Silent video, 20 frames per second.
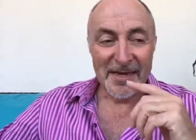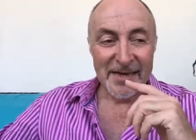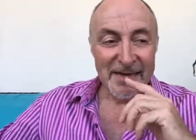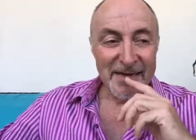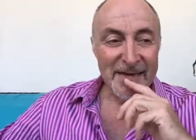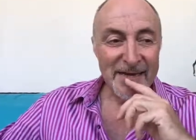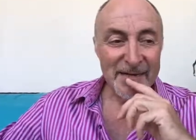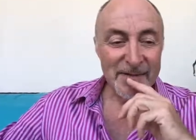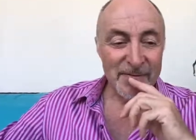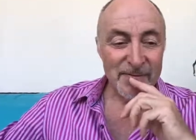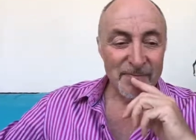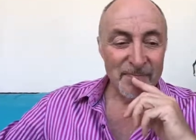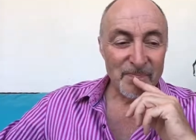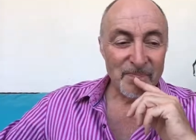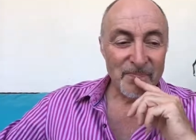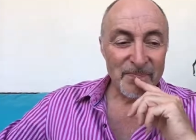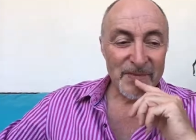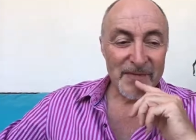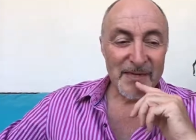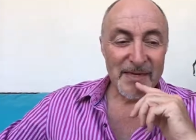Now,
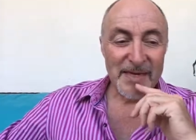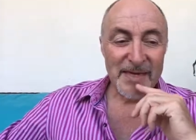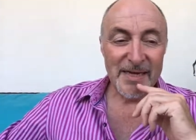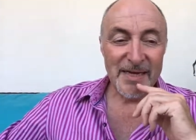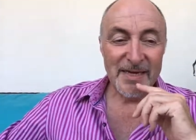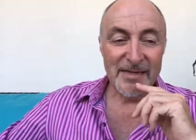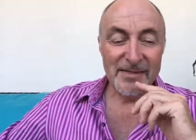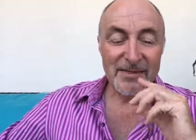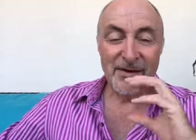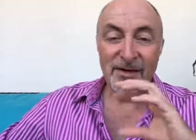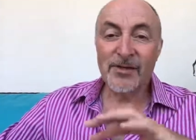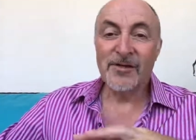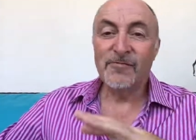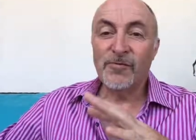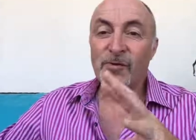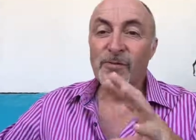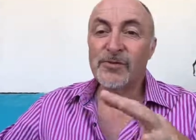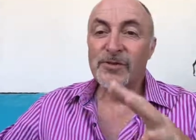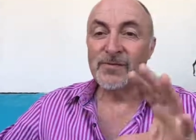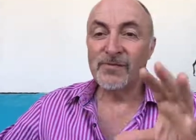there are other
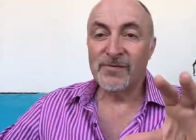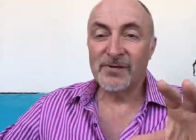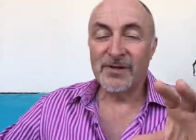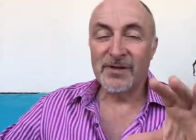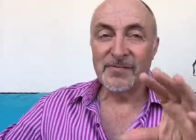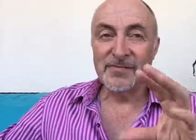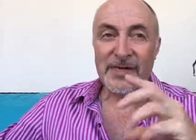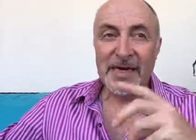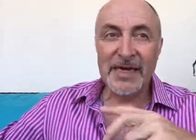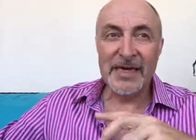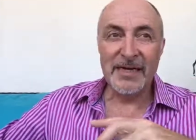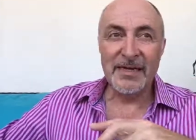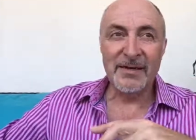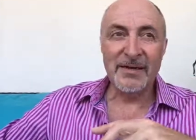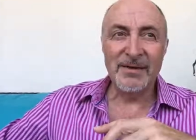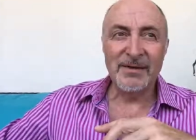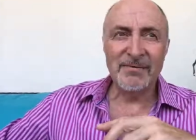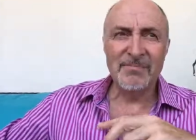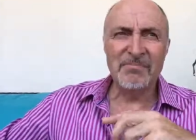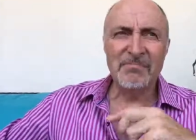forms of, of
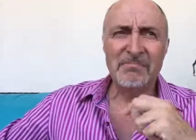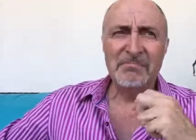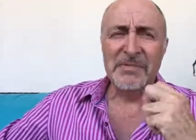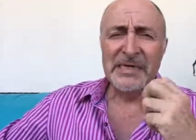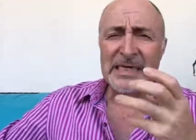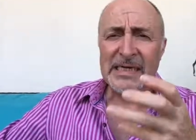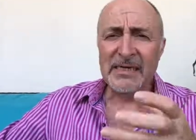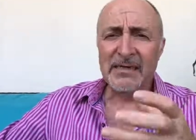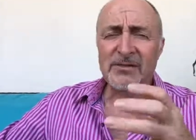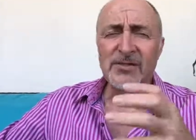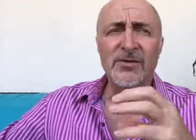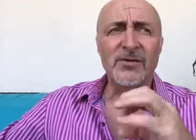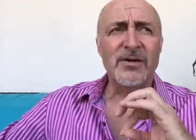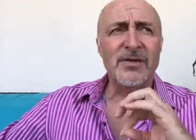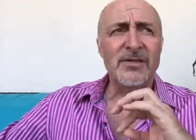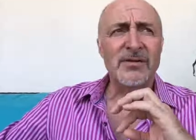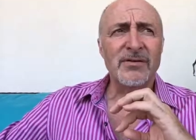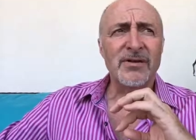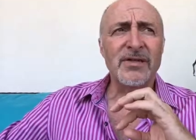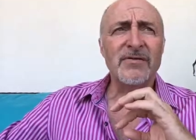dating, media, sorry,
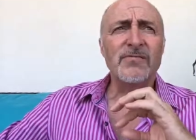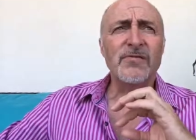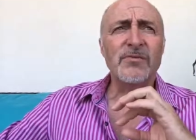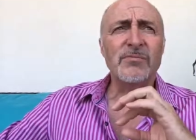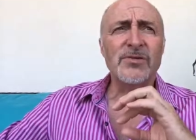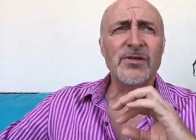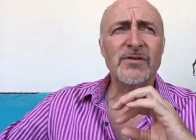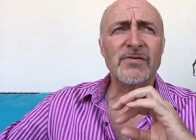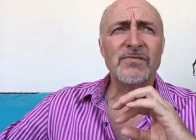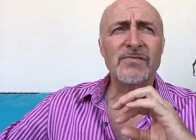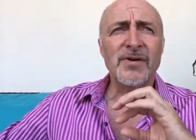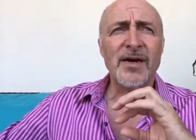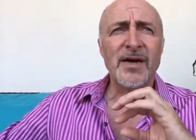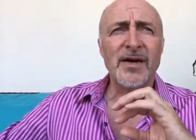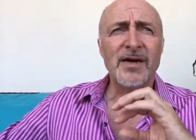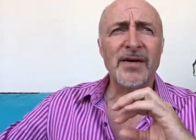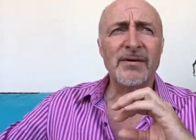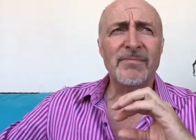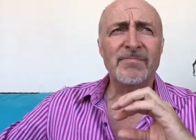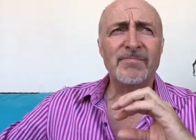there are other forms of
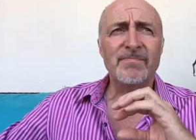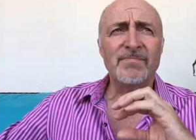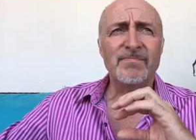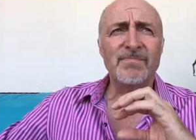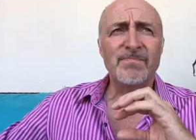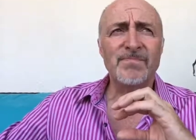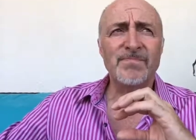um,